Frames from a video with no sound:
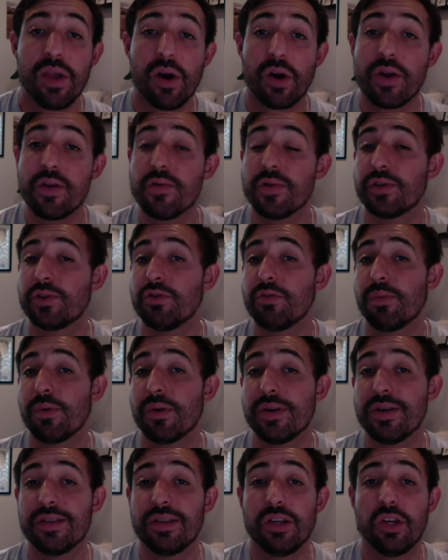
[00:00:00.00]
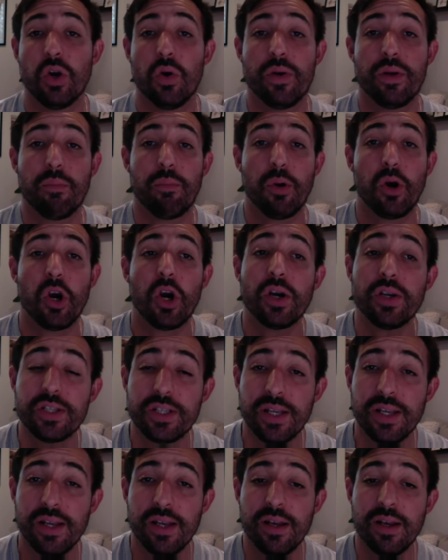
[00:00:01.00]
Are you a super easygoing
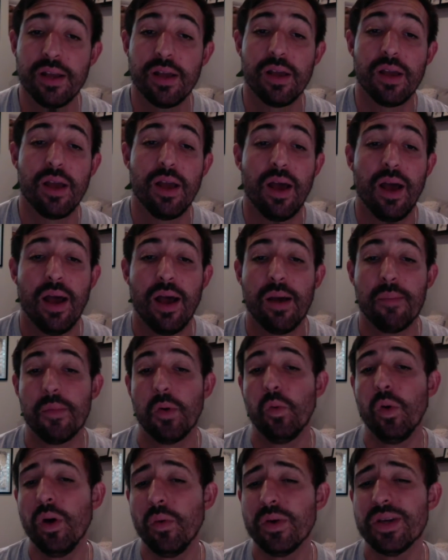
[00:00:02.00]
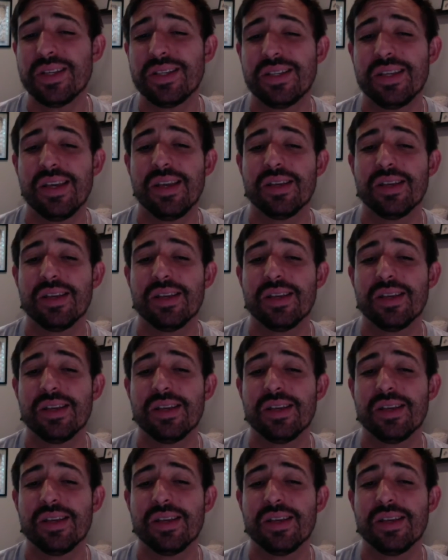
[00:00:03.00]
person? What we see